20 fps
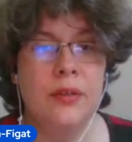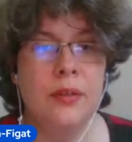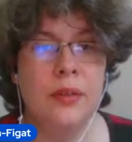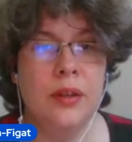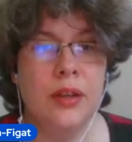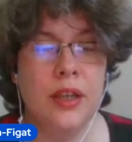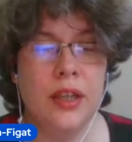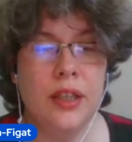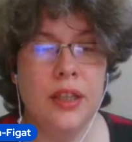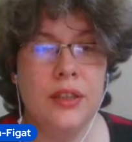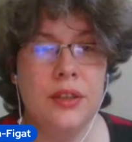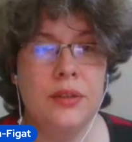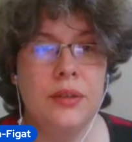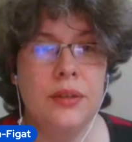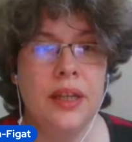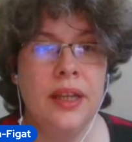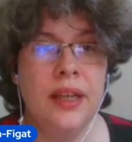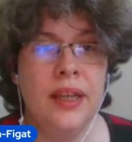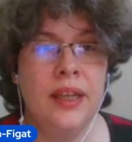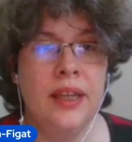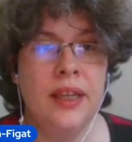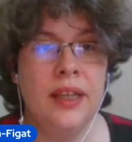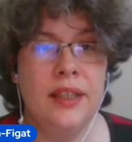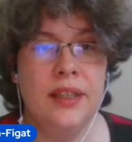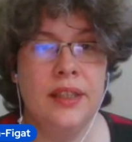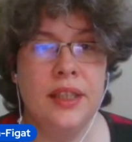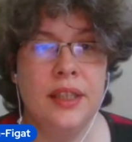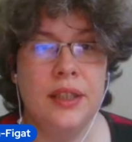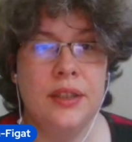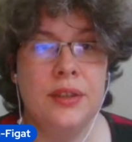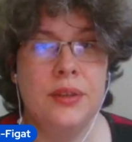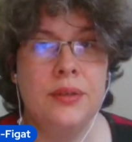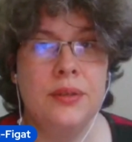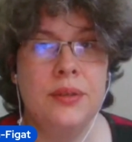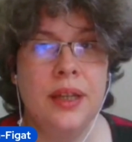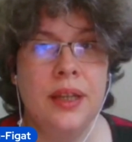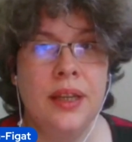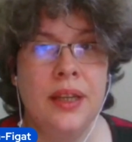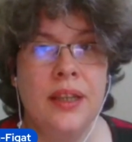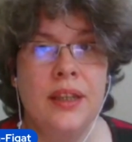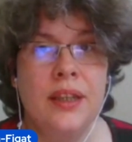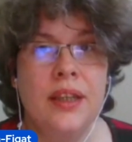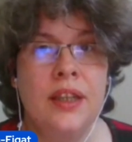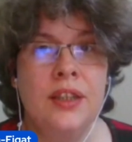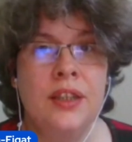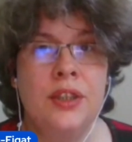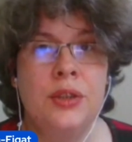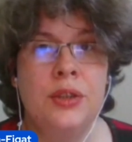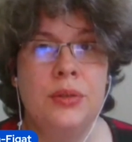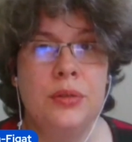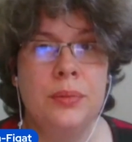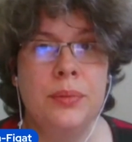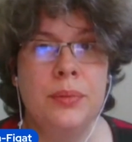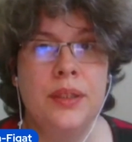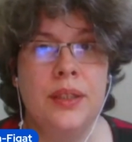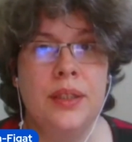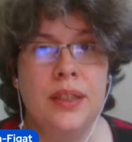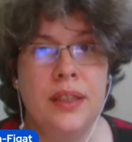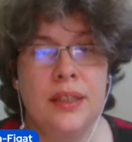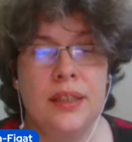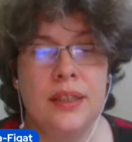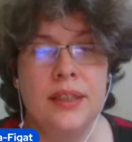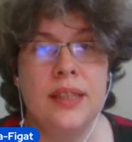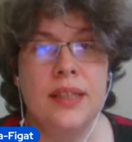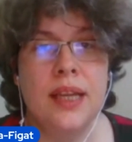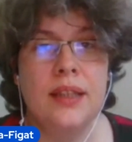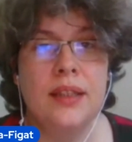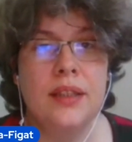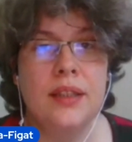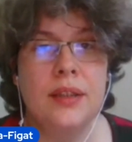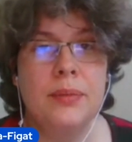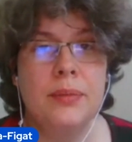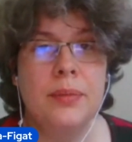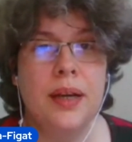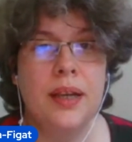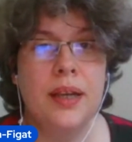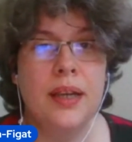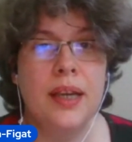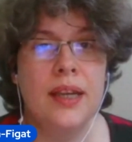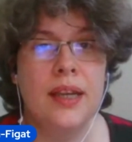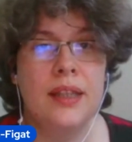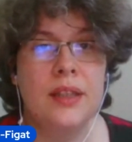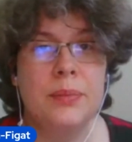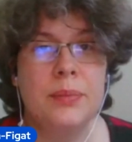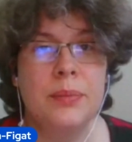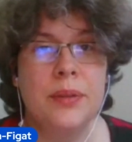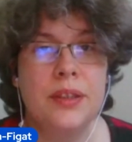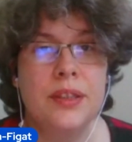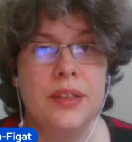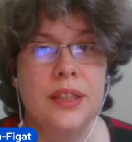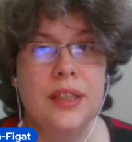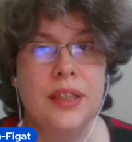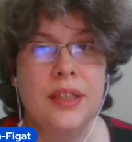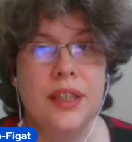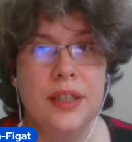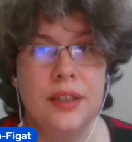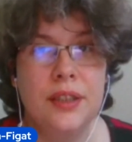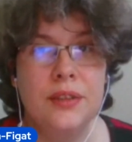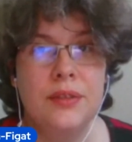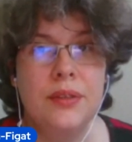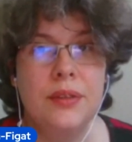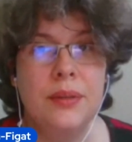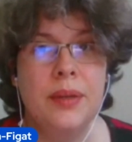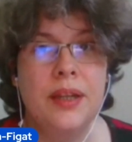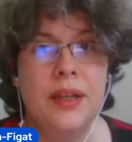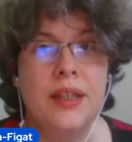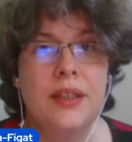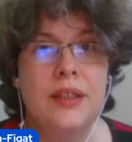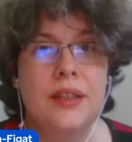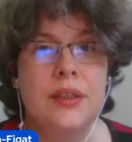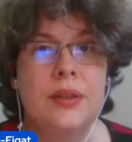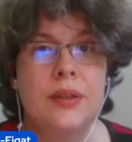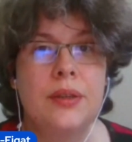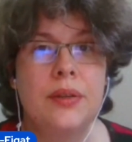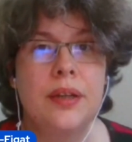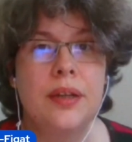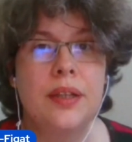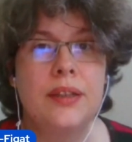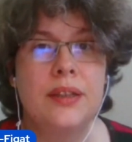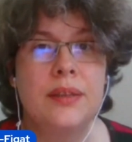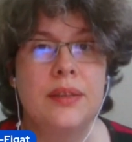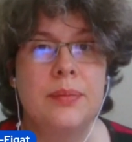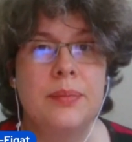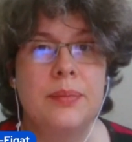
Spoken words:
history is history and should be studied by experts in history, by historians.